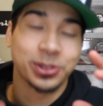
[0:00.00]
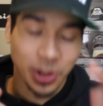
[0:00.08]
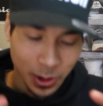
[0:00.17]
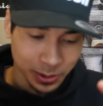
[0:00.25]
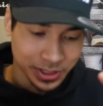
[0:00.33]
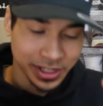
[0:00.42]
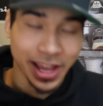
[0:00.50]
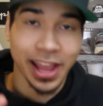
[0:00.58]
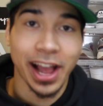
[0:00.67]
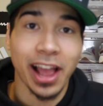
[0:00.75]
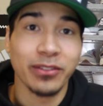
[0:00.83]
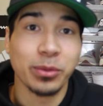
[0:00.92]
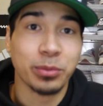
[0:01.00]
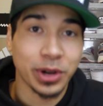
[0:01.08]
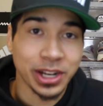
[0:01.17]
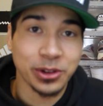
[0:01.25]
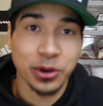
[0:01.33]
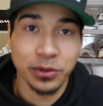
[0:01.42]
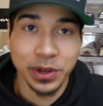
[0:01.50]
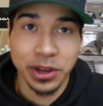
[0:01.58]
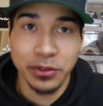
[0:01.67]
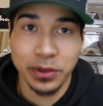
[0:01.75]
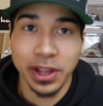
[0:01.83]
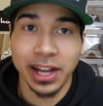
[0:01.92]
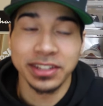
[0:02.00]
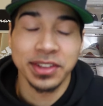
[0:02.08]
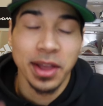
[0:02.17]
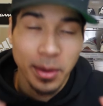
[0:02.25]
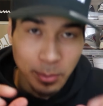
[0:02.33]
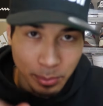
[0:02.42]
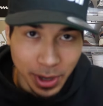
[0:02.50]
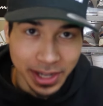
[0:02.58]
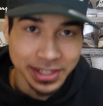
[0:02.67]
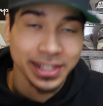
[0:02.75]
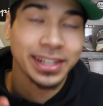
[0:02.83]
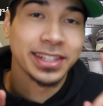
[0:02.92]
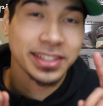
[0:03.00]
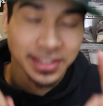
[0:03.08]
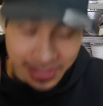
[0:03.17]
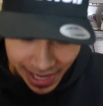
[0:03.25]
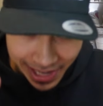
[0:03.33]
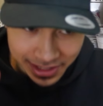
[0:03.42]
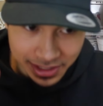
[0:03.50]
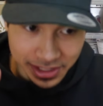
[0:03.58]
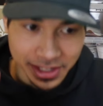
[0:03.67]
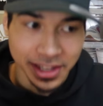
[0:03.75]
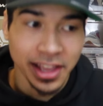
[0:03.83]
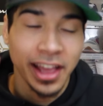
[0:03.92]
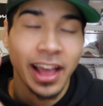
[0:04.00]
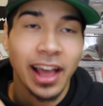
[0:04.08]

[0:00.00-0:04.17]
So today I have a pretty cool video for you guys, but sadly,